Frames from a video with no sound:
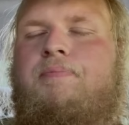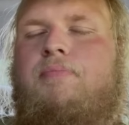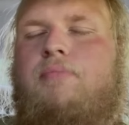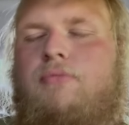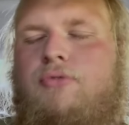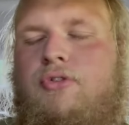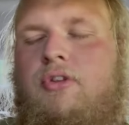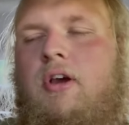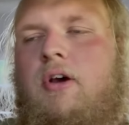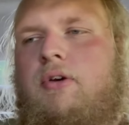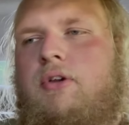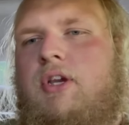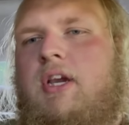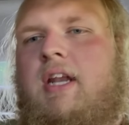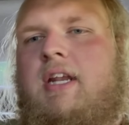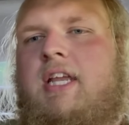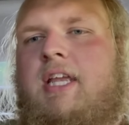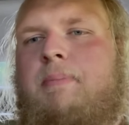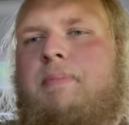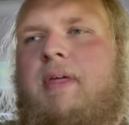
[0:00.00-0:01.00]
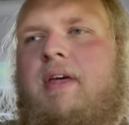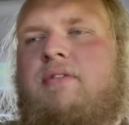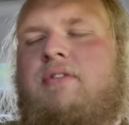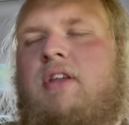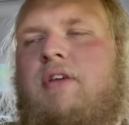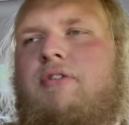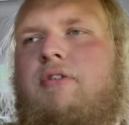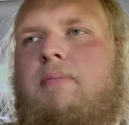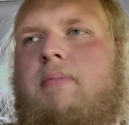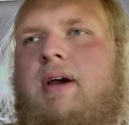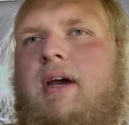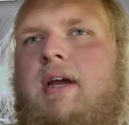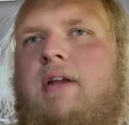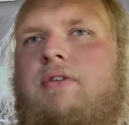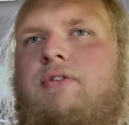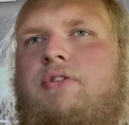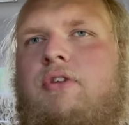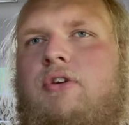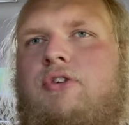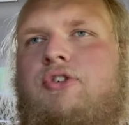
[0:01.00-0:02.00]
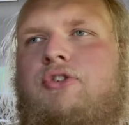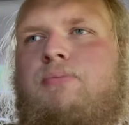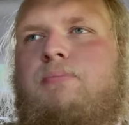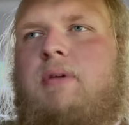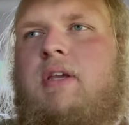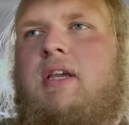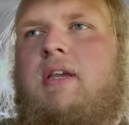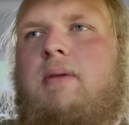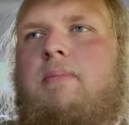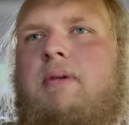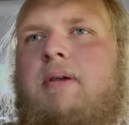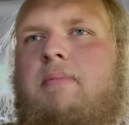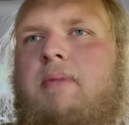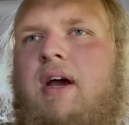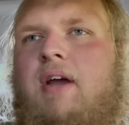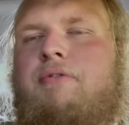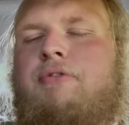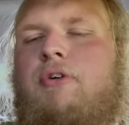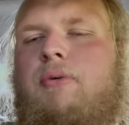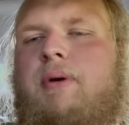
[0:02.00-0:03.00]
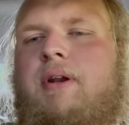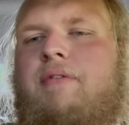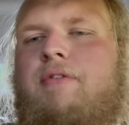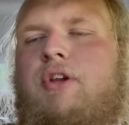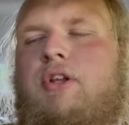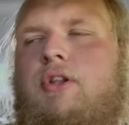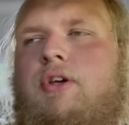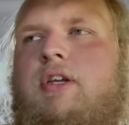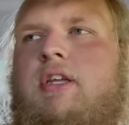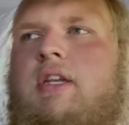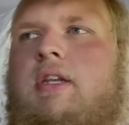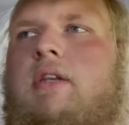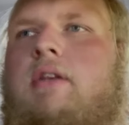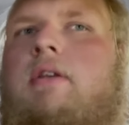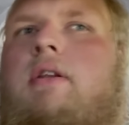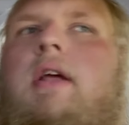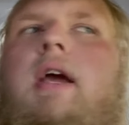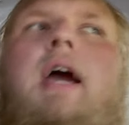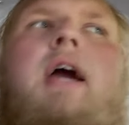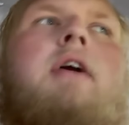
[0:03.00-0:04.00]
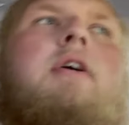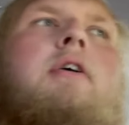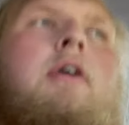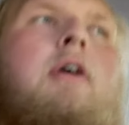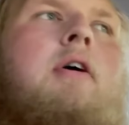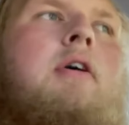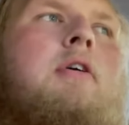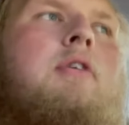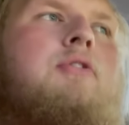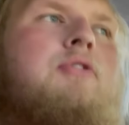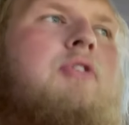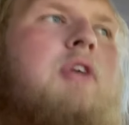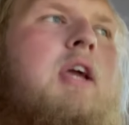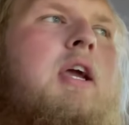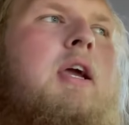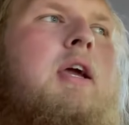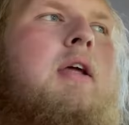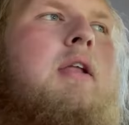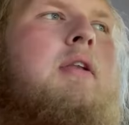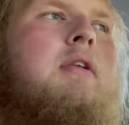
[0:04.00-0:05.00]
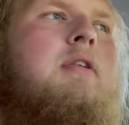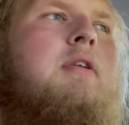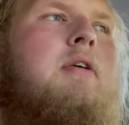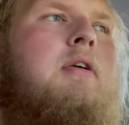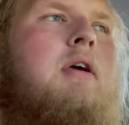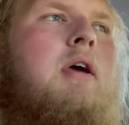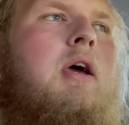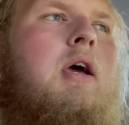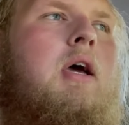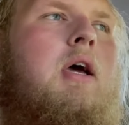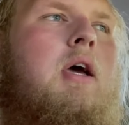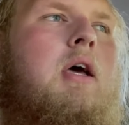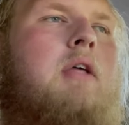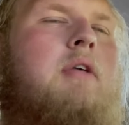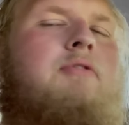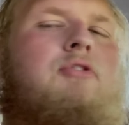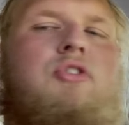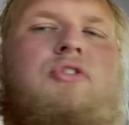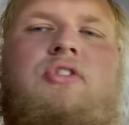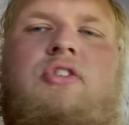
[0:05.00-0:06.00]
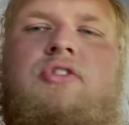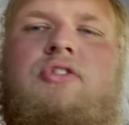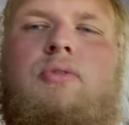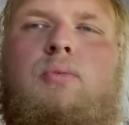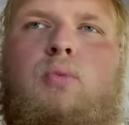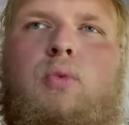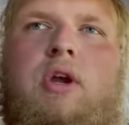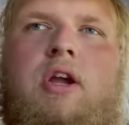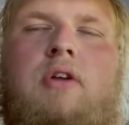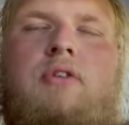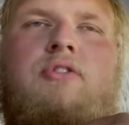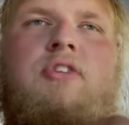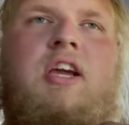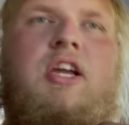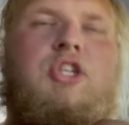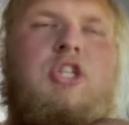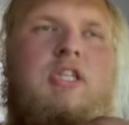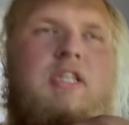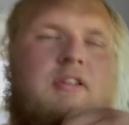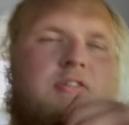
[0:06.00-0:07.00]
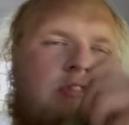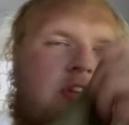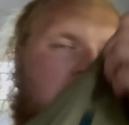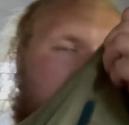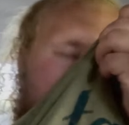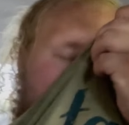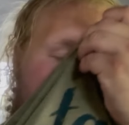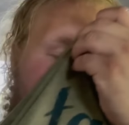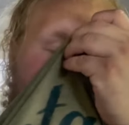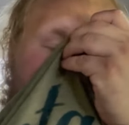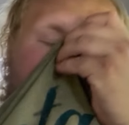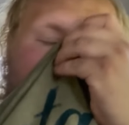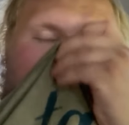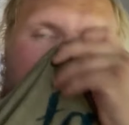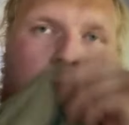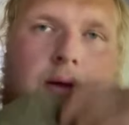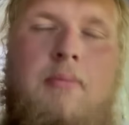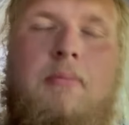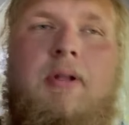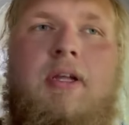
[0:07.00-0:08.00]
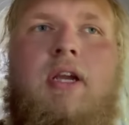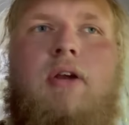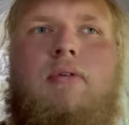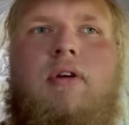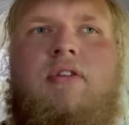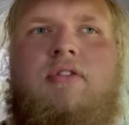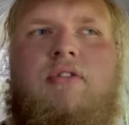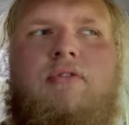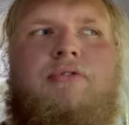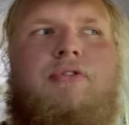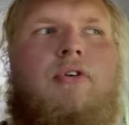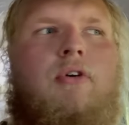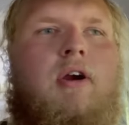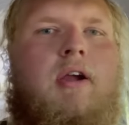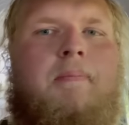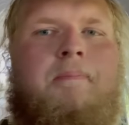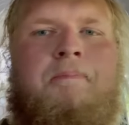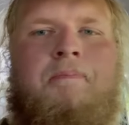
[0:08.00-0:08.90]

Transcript: So you got to keep that stuff in mind. So just be mindful whenever you're looking at cars, and if you see some weird, sketchy discounts, it's probably a reason for it.